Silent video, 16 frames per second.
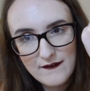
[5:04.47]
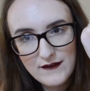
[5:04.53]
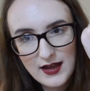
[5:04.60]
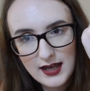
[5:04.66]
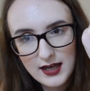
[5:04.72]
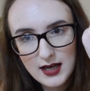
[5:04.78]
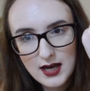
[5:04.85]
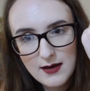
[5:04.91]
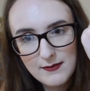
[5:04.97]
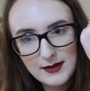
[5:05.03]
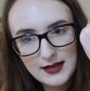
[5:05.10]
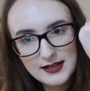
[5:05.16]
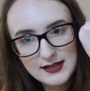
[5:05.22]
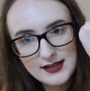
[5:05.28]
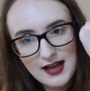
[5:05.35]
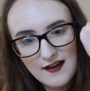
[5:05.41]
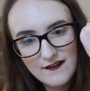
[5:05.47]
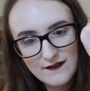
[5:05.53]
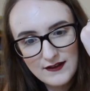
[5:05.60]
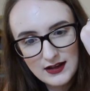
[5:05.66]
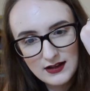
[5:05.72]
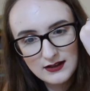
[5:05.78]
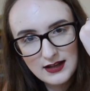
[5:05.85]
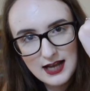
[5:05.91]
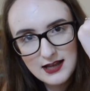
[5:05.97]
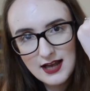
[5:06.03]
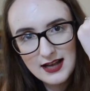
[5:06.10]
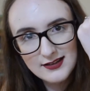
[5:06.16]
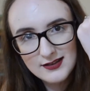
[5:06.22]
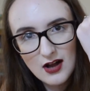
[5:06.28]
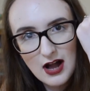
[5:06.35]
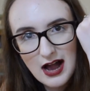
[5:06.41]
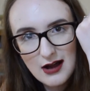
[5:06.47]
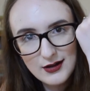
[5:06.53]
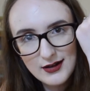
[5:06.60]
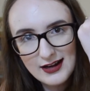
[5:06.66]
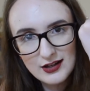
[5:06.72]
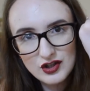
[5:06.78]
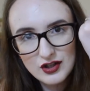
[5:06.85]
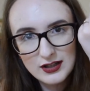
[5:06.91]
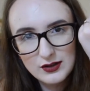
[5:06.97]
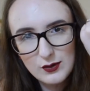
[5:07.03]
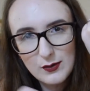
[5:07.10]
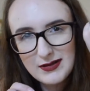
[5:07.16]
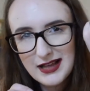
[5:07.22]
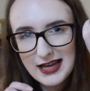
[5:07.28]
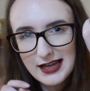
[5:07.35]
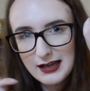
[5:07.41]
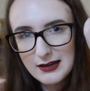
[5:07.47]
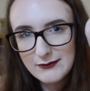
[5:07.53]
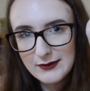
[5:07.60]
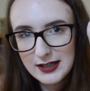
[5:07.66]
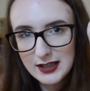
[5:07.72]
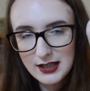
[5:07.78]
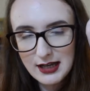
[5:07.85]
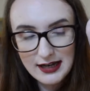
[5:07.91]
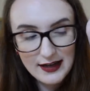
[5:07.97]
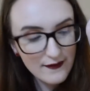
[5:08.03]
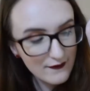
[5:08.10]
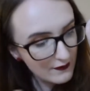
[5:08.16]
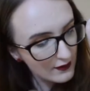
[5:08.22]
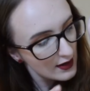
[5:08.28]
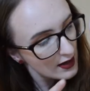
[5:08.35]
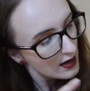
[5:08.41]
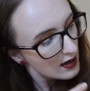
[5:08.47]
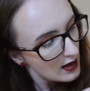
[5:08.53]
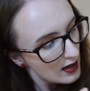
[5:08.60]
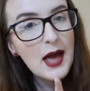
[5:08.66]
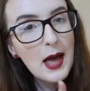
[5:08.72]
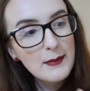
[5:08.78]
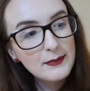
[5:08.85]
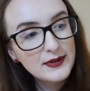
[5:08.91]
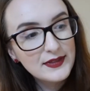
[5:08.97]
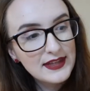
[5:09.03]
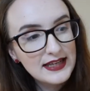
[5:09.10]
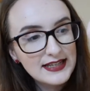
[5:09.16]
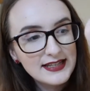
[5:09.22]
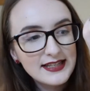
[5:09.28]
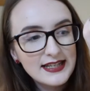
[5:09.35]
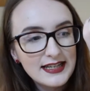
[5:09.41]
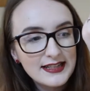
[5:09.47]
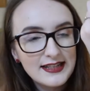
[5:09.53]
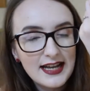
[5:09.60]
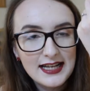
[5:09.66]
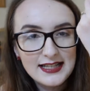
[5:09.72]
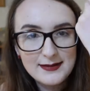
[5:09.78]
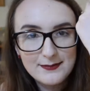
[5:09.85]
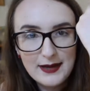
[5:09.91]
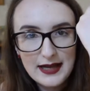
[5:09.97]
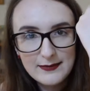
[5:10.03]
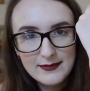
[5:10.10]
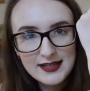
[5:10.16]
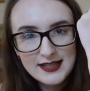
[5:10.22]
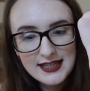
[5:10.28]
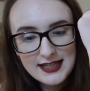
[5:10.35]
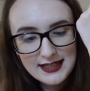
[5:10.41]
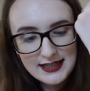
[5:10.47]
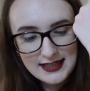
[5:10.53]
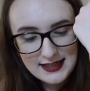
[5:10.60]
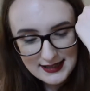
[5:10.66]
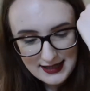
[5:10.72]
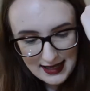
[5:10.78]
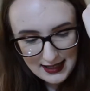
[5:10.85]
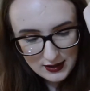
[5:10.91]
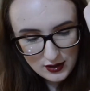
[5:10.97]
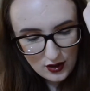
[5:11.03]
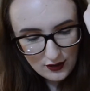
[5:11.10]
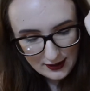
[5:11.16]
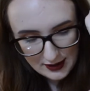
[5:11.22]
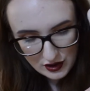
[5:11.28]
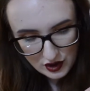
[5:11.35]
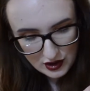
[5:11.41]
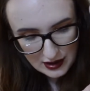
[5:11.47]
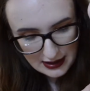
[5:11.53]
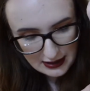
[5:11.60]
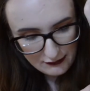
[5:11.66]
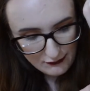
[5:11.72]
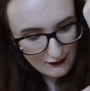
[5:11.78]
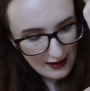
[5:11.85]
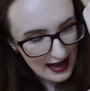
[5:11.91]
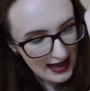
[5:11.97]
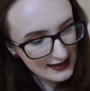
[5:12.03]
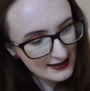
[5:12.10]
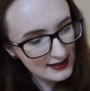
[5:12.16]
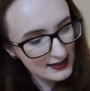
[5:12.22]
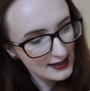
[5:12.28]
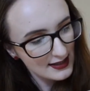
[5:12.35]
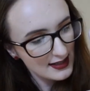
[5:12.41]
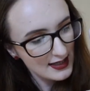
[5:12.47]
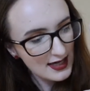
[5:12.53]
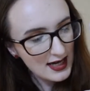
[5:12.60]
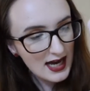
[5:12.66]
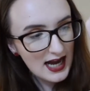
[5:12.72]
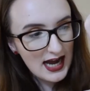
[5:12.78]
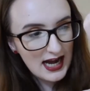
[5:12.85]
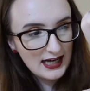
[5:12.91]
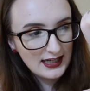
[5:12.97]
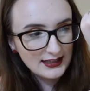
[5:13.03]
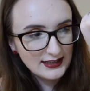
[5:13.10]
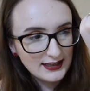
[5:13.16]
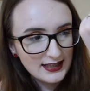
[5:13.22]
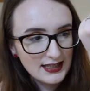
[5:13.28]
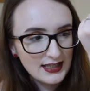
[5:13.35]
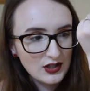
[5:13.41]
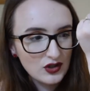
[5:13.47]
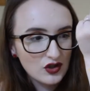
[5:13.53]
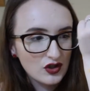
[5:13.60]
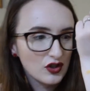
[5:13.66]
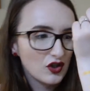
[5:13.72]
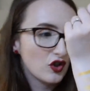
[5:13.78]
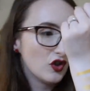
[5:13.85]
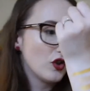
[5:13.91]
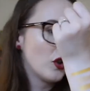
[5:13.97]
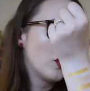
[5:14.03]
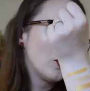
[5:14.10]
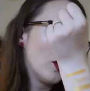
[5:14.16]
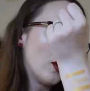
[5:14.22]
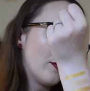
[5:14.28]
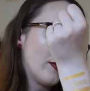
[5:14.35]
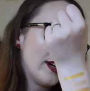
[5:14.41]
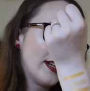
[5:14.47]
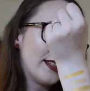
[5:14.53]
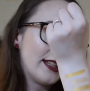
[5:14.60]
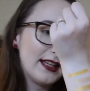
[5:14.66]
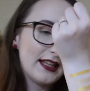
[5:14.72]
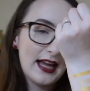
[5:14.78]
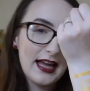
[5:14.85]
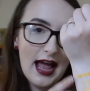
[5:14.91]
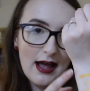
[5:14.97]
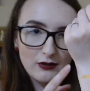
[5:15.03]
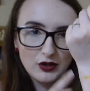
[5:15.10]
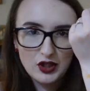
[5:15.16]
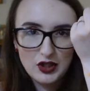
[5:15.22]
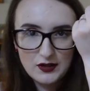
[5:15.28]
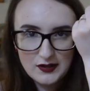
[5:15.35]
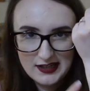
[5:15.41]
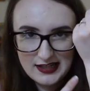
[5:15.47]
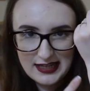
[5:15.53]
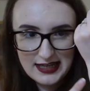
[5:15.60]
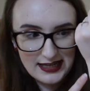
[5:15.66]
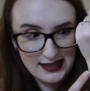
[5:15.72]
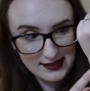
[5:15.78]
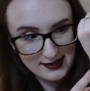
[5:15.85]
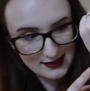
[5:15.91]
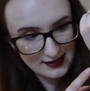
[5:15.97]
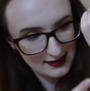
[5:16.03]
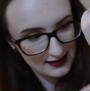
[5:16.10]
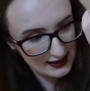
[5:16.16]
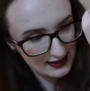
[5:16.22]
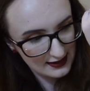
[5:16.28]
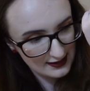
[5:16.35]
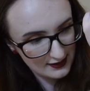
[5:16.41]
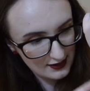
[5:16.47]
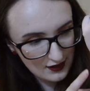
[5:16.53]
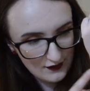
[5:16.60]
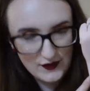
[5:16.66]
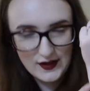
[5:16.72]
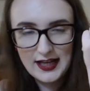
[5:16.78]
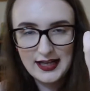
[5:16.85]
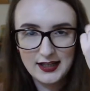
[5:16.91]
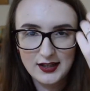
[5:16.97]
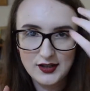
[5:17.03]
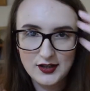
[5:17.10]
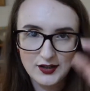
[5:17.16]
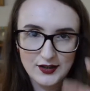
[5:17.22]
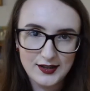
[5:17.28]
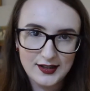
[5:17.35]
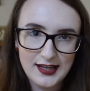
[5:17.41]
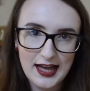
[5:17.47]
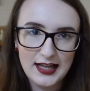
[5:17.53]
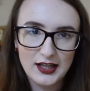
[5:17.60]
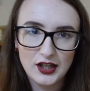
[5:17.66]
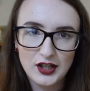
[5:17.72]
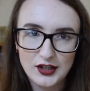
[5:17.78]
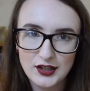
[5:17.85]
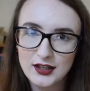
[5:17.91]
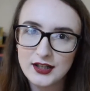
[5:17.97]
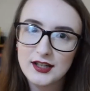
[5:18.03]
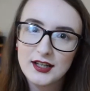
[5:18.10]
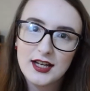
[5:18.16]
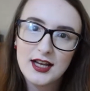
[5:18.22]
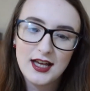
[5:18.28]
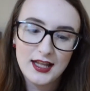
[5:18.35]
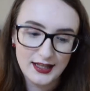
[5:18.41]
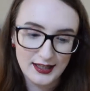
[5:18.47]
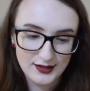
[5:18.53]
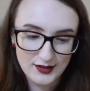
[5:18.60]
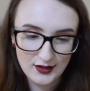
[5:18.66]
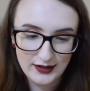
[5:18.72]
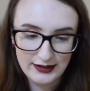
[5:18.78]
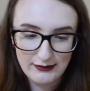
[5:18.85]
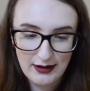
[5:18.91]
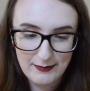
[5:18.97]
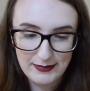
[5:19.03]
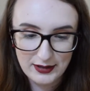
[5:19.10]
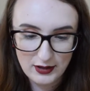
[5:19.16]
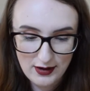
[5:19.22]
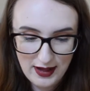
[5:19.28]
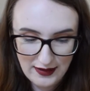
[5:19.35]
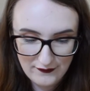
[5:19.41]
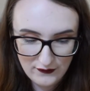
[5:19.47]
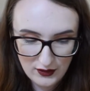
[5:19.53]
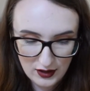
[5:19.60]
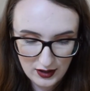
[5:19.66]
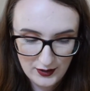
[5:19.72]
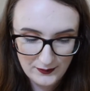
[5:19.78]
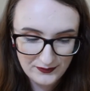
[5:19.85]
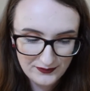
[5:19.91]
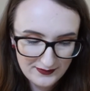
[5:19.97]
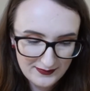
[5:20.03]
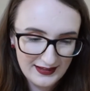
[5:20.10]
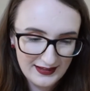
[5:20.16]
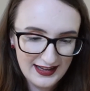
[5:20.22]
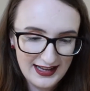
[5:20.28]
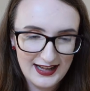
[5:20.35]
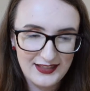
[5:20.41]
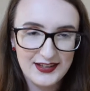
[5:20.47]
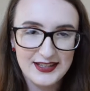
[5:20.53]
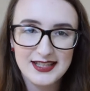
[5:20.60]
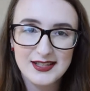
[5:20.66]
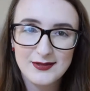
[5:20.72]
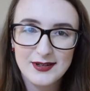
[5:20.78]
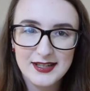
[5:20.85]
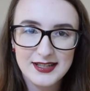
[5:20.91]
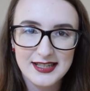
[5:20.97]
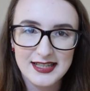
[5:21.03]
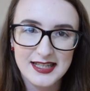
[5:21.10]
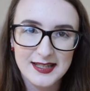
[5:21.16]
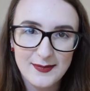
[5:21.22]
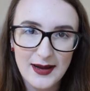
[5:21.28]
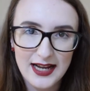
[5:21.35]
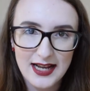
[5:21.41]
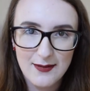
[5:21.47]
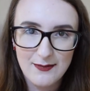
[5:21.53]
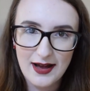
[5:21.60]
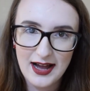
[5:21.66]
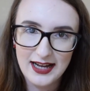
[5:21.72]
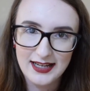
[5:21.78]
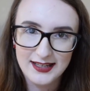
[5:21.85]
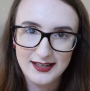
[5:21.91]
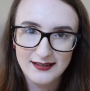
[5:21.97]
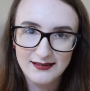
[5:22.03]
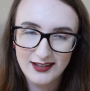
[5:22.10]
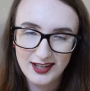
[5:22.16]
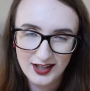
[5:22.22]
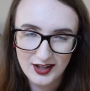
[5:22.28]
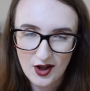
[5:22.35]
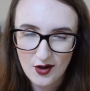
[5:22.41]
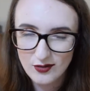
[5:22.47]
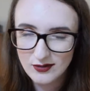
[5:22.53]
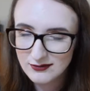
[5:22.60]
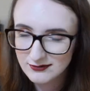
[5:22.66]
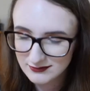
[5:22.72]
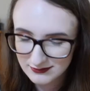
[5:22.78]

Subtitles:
finger because I feel like that's not how you're actually going to apply it in real life. But this is nice and pigmented. It's like an orangey red and it's just so pretty. Like I would use these two for like a sunset look. That's totally what I'd be going for. And this is what it's inspired by, you know?